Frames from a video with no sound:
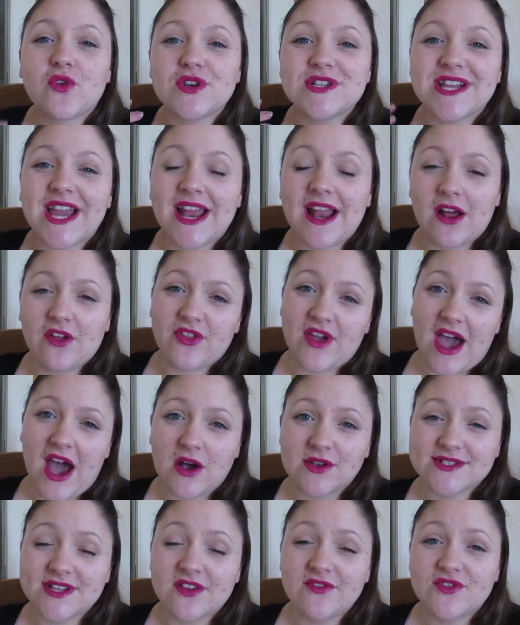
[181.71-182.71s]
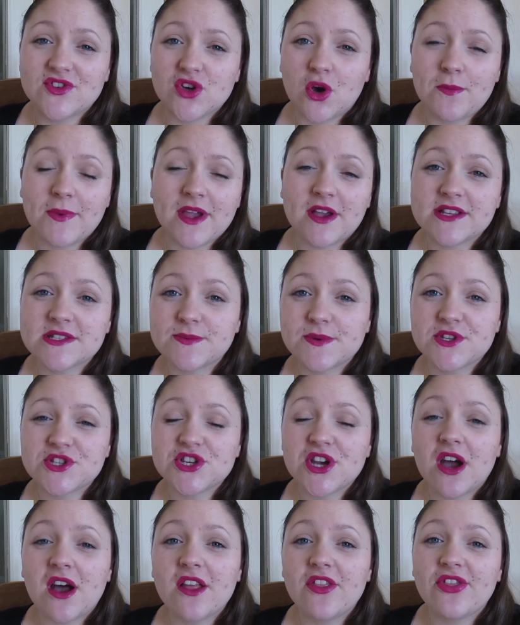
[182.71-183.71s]
forward to getting out of the house. I've told my husband,
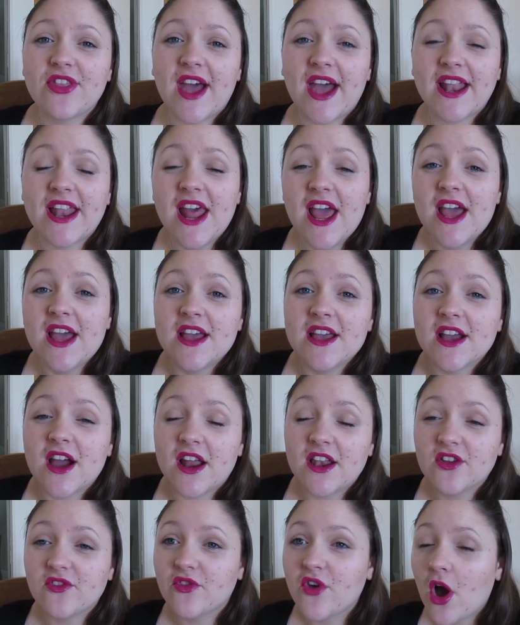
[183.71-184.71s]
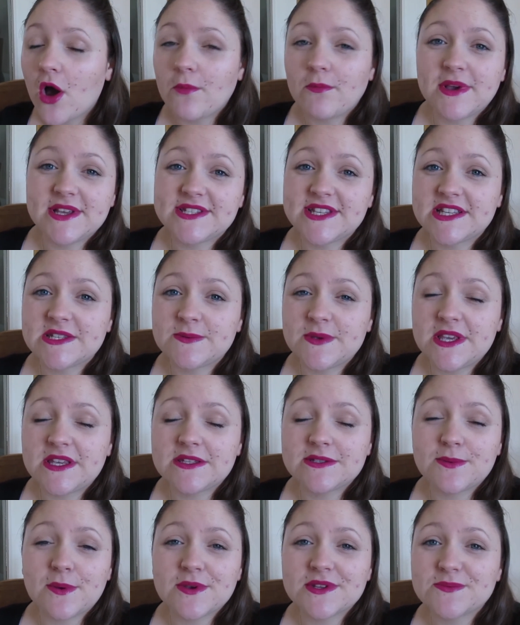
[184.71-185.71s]
John, that kind of come my six
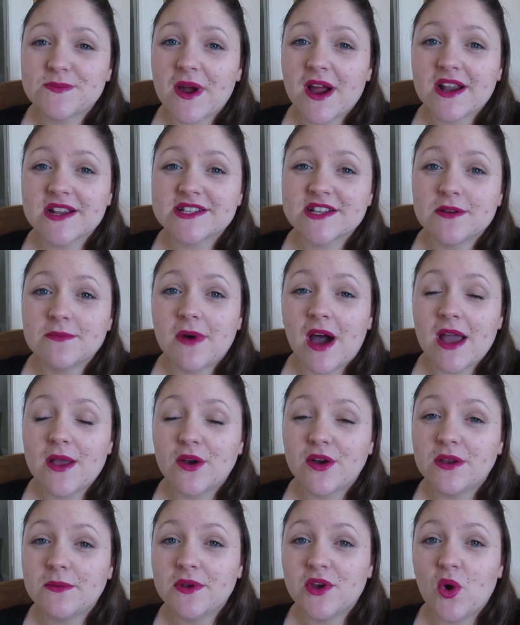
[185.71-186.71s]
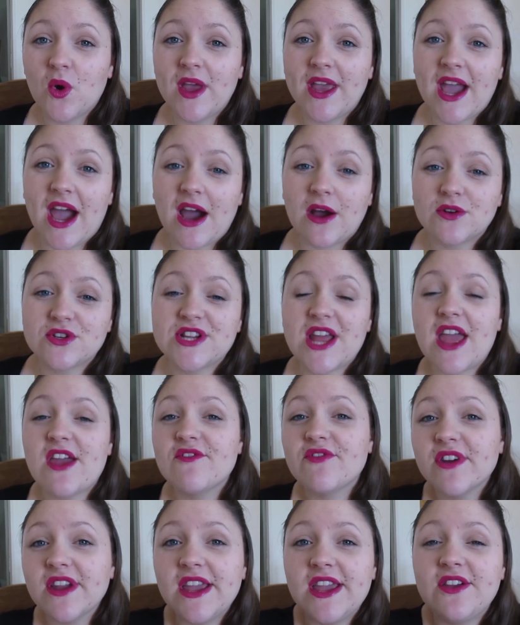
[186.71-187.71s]
weeks postpartum, I'm going to be going out
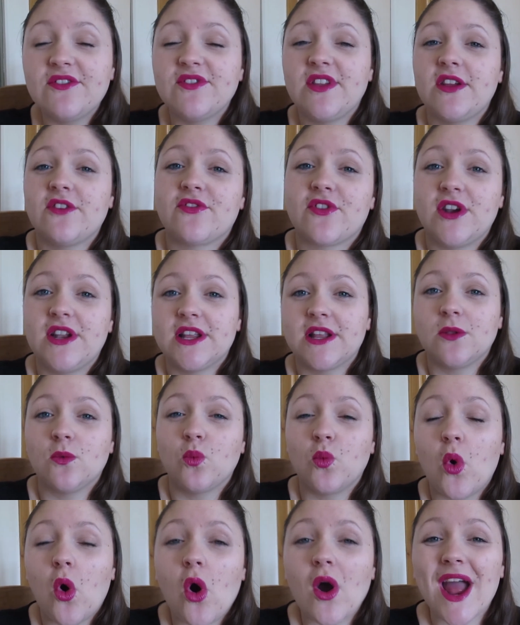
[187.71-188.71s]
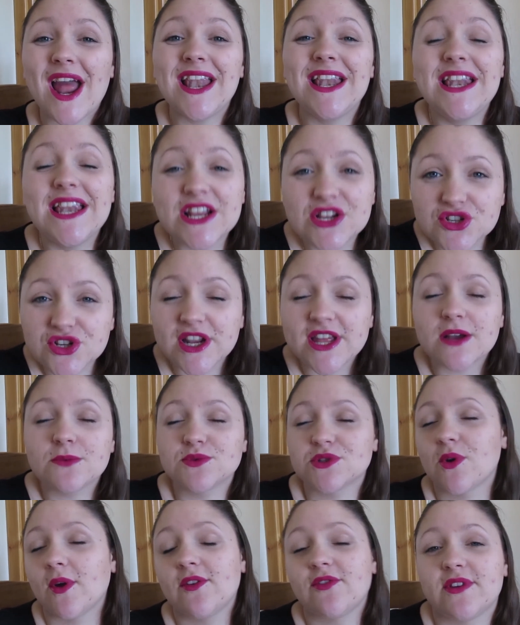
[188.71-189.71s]
every evening for a little walk and literally I'm
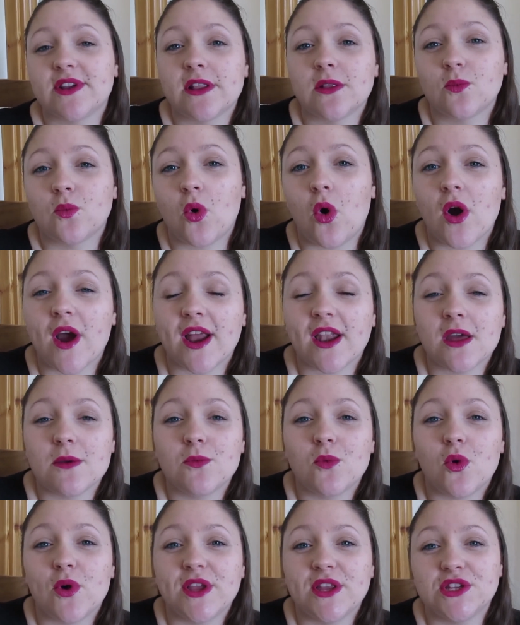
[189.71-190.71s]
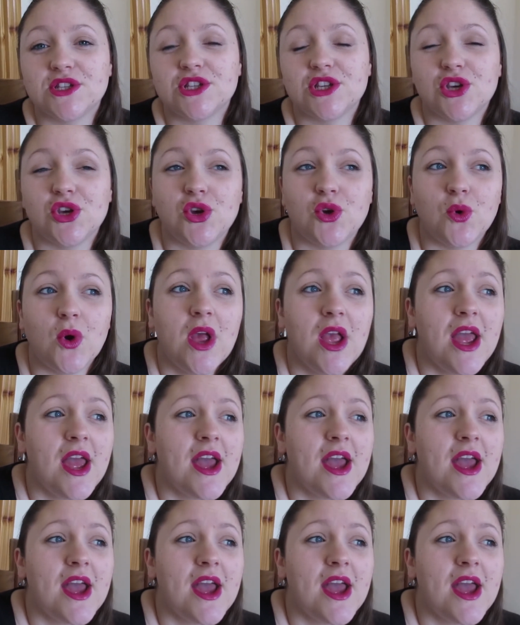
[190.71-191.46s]
just going for a little walk and I'm going to